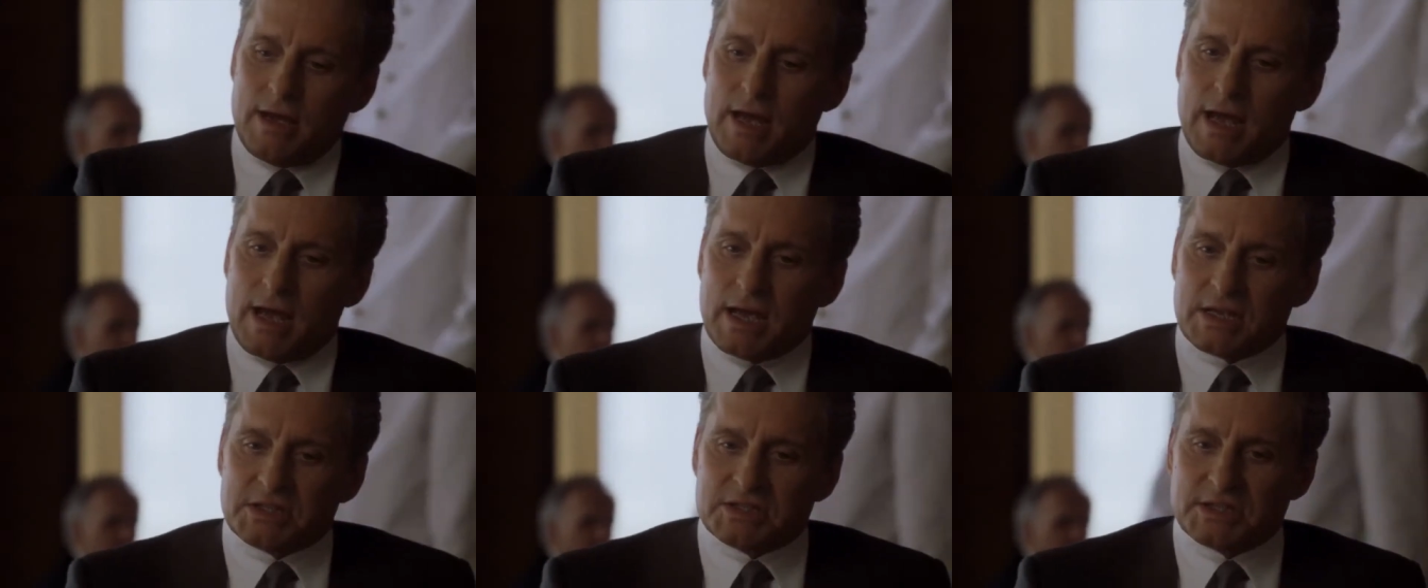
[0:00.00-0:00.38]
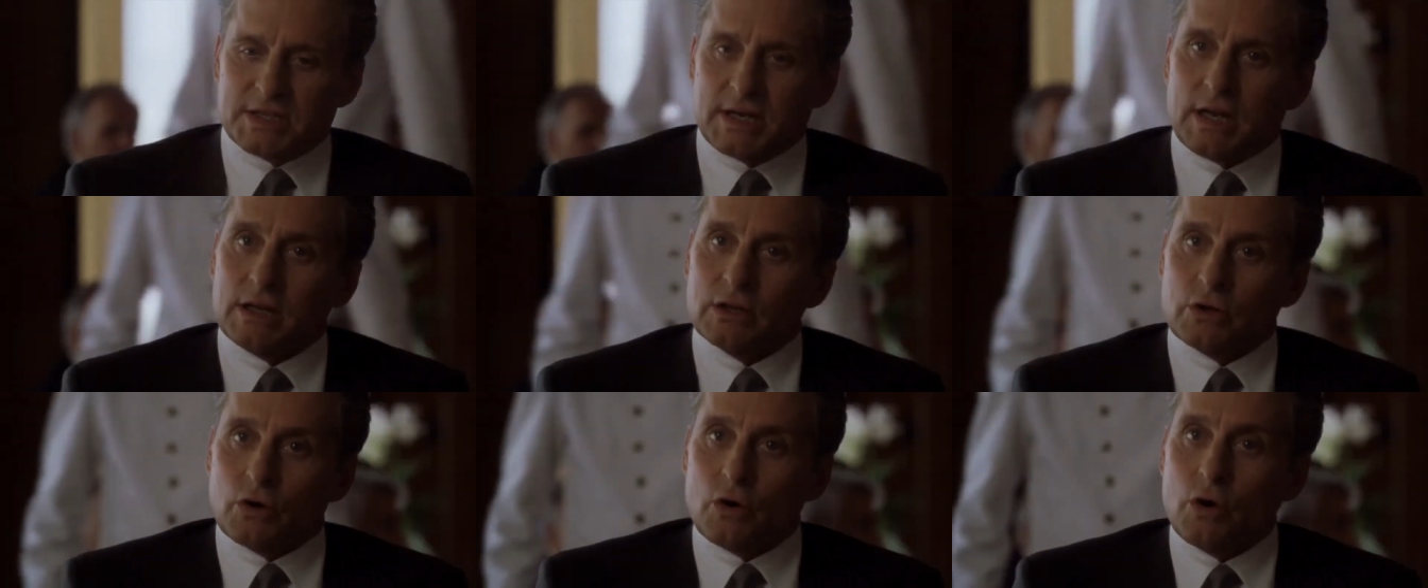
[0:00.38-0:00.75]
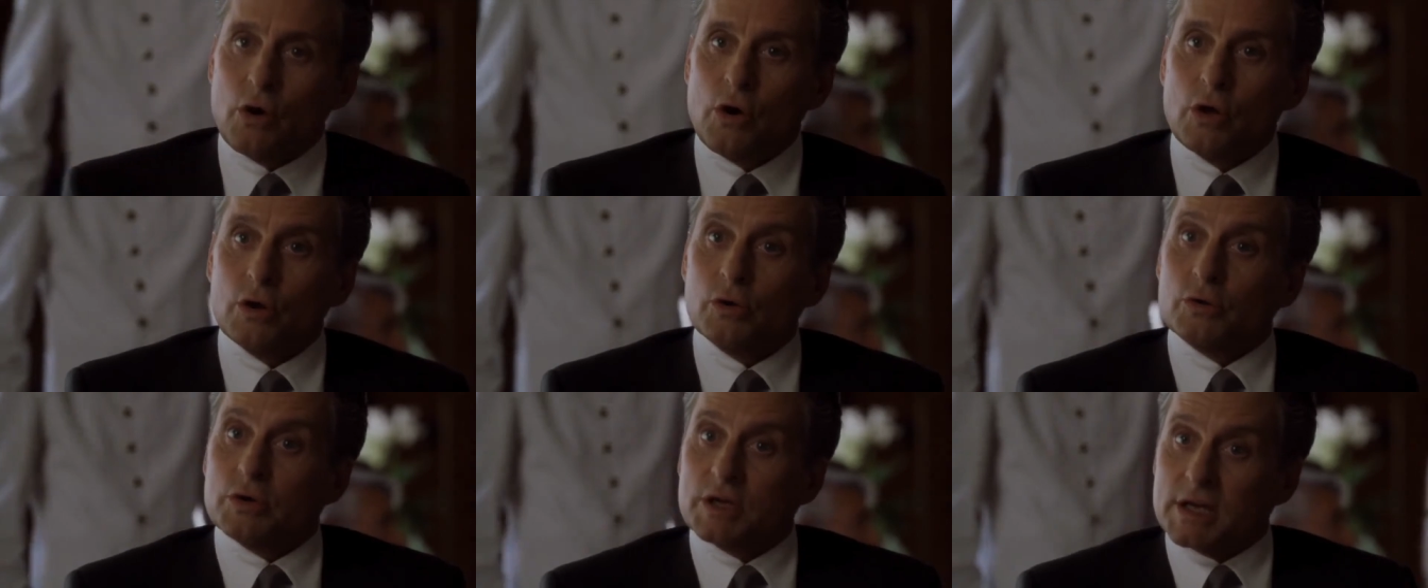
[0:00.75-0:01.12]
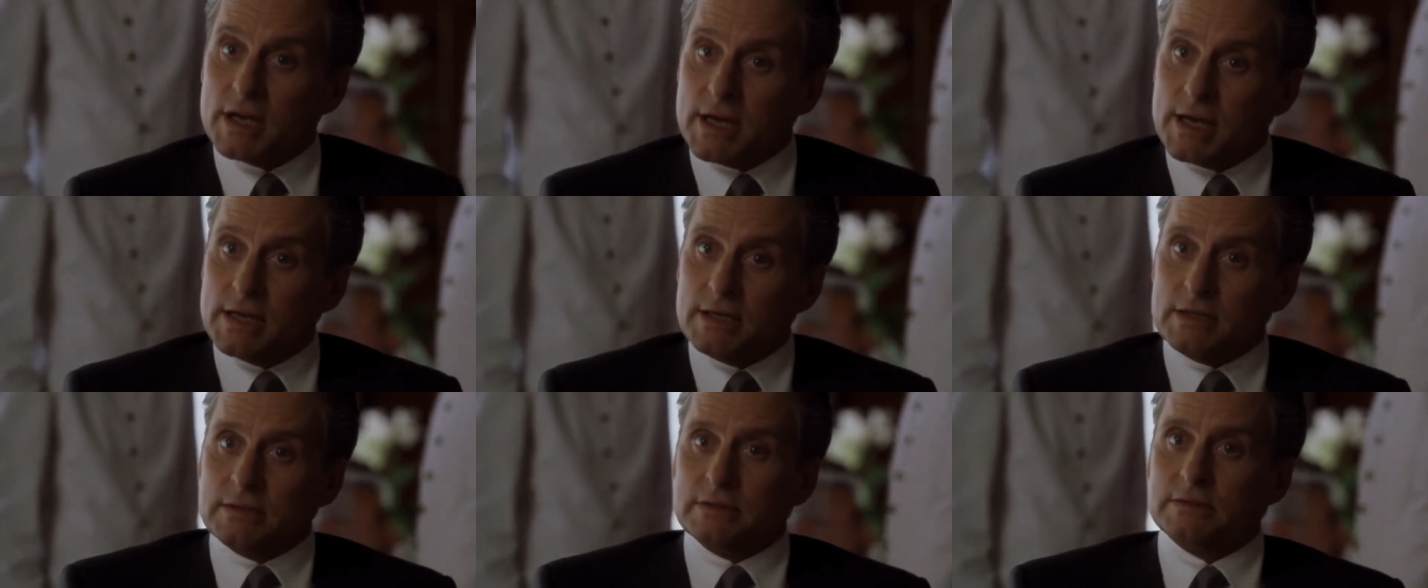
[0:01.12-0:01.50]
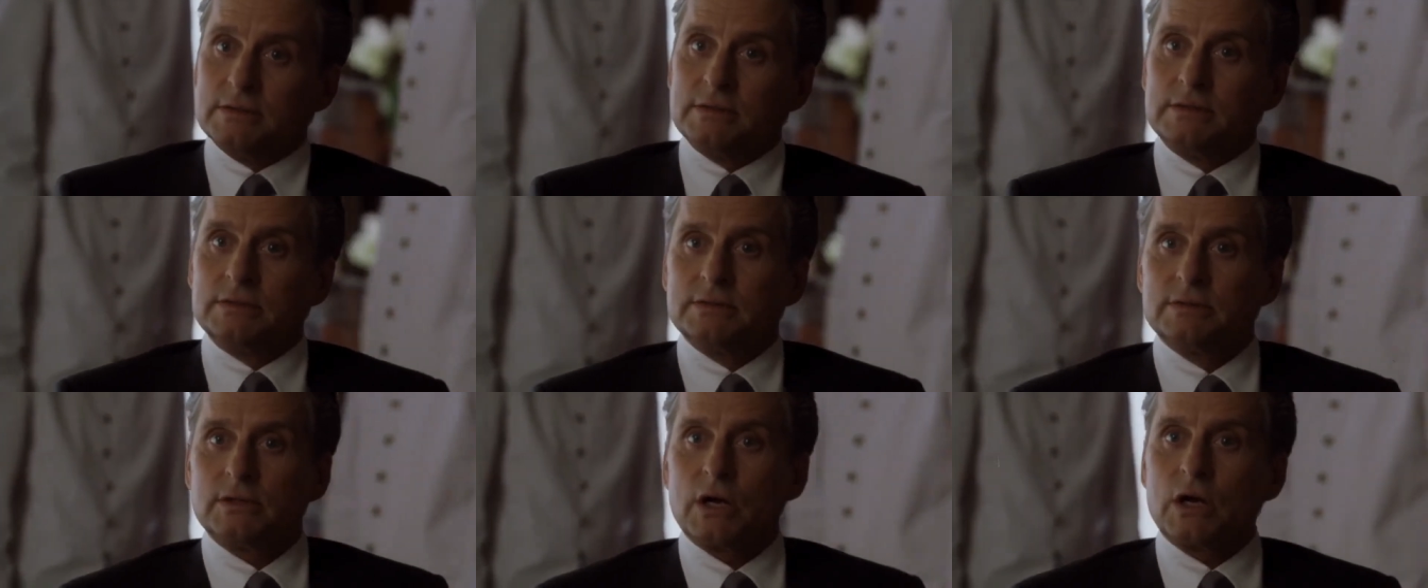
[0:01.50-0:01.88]
I said I'll call, okay?
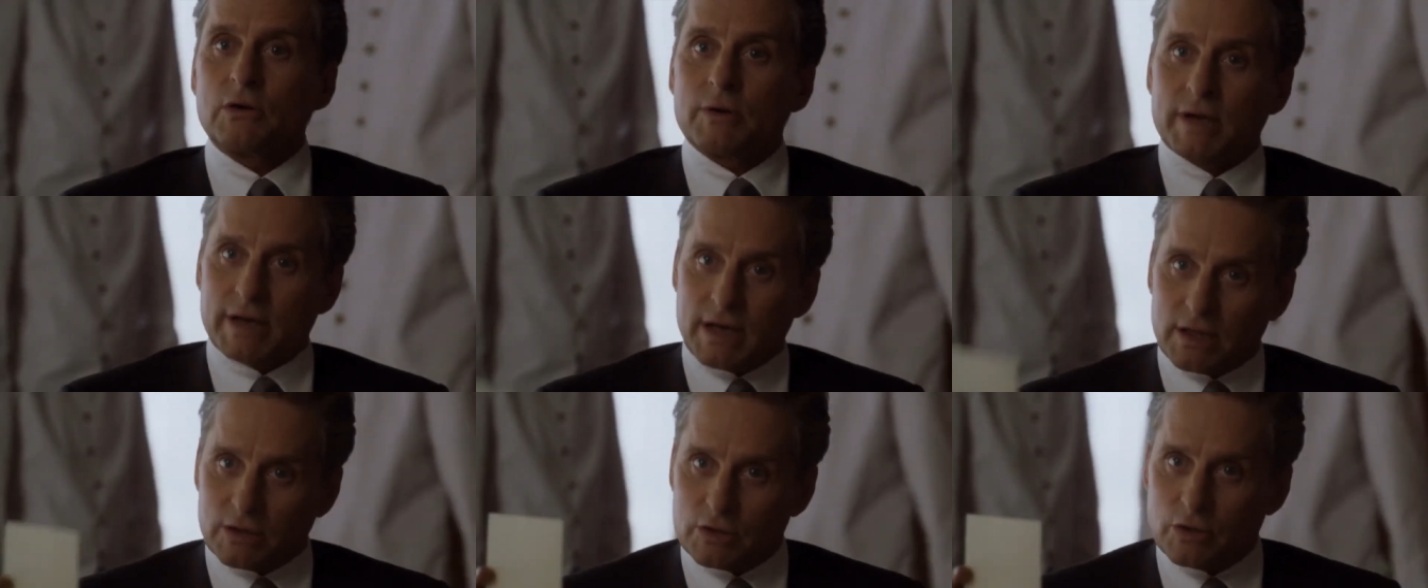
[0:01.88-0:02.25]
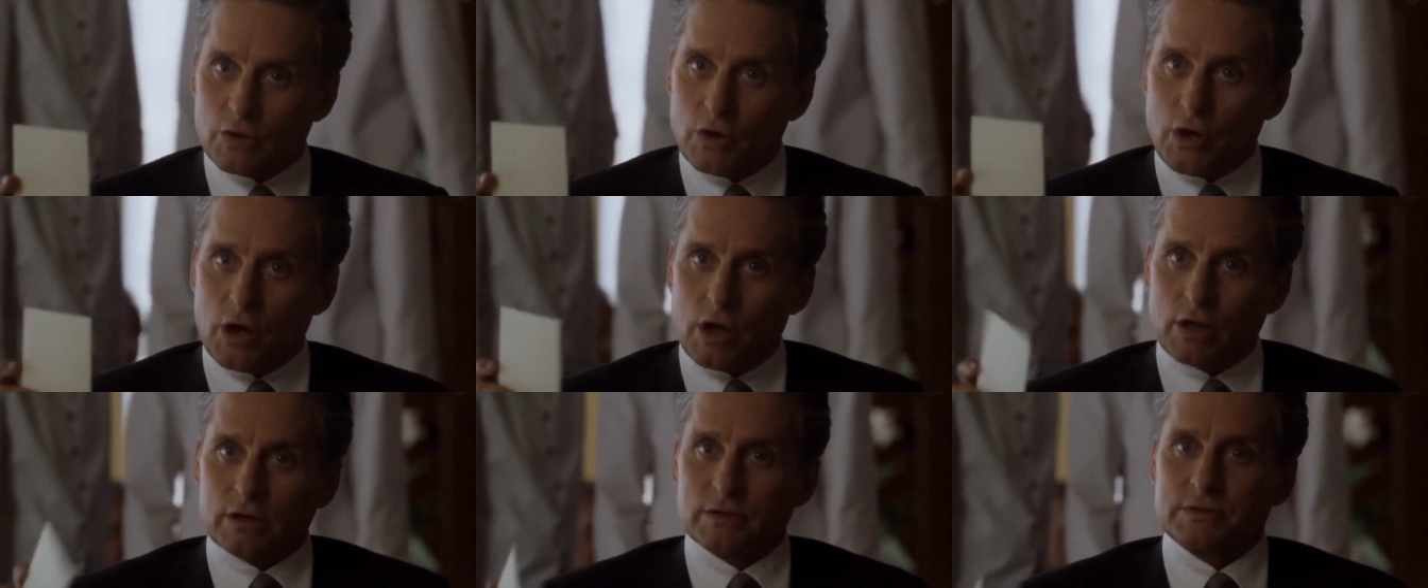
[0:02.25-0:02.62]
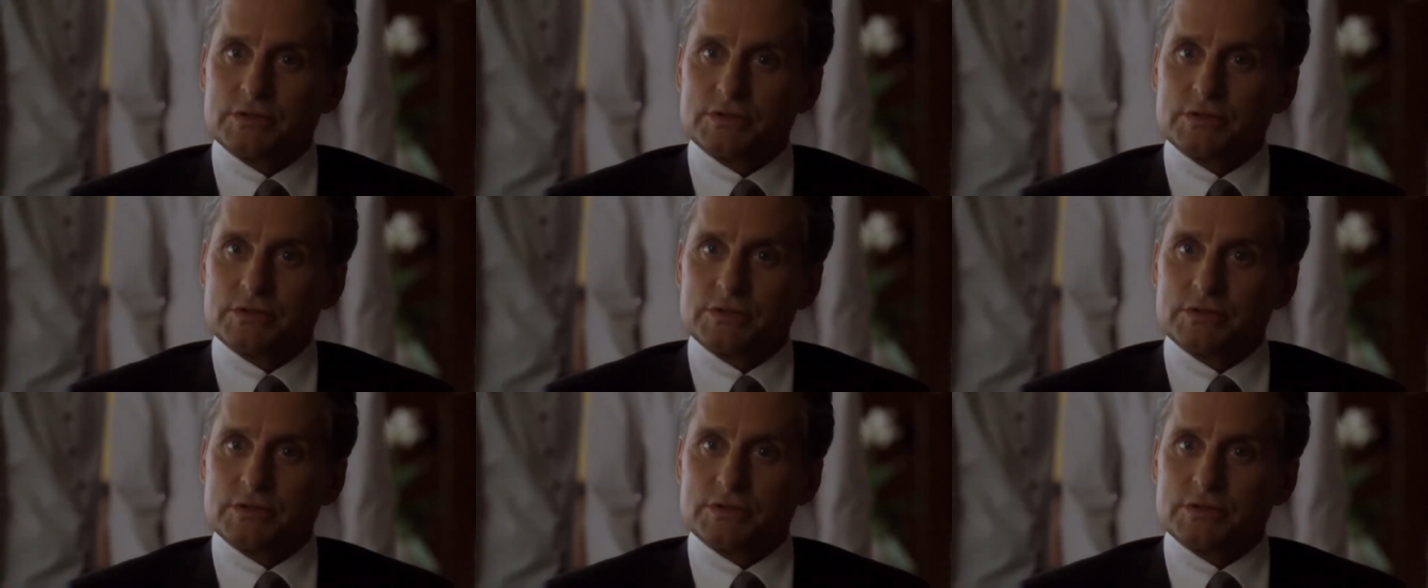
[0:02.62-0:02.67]
All right, I'll call.